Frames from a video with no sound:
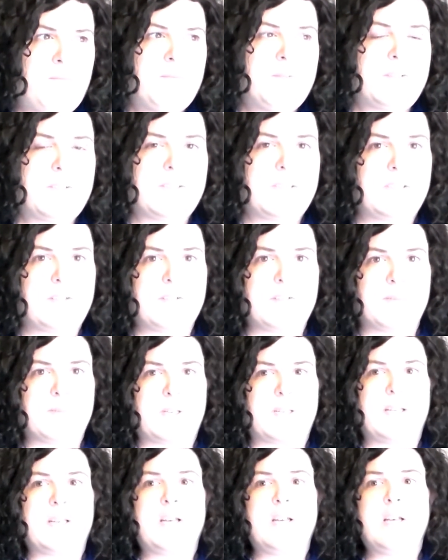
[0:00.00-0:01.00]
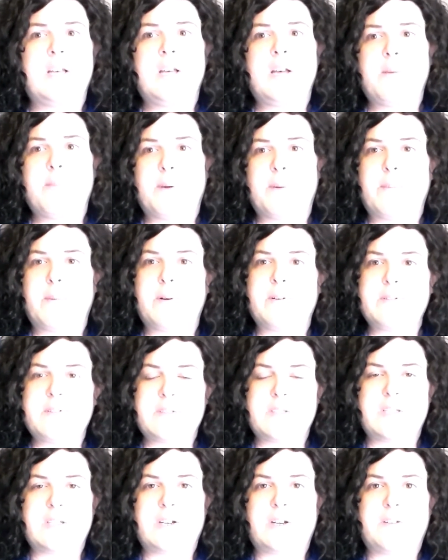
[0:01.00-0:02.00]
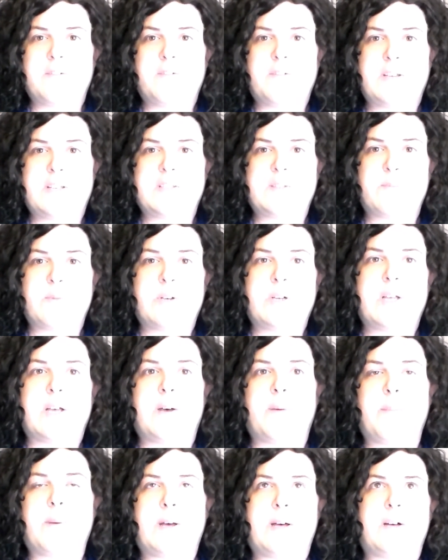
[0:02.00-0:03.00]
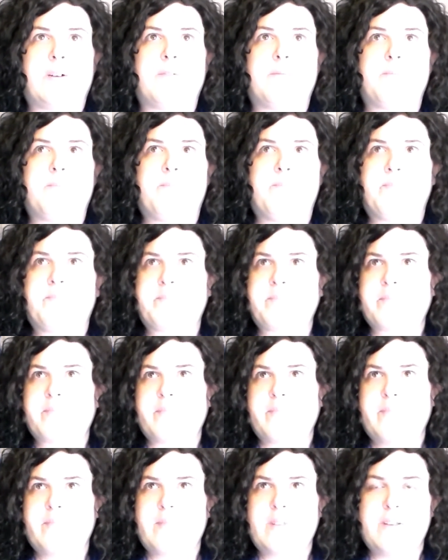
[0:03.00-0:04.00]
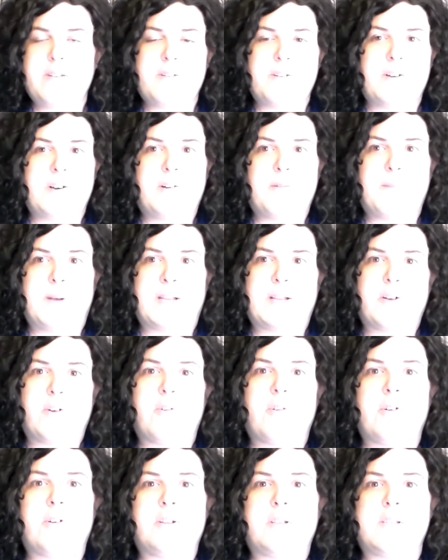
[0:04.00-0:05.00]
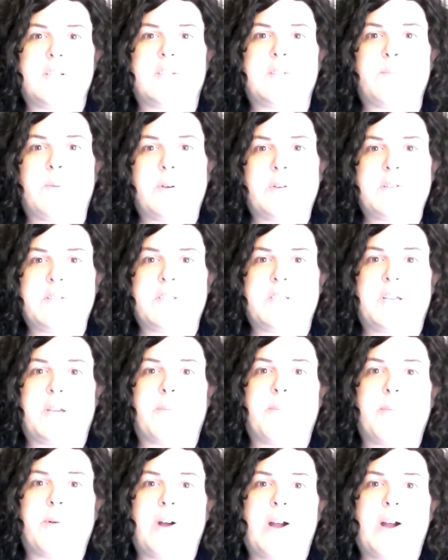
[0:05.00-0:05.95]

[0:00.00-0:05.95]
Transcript: excuse me, been posting on Facebook about you know, my goals, posting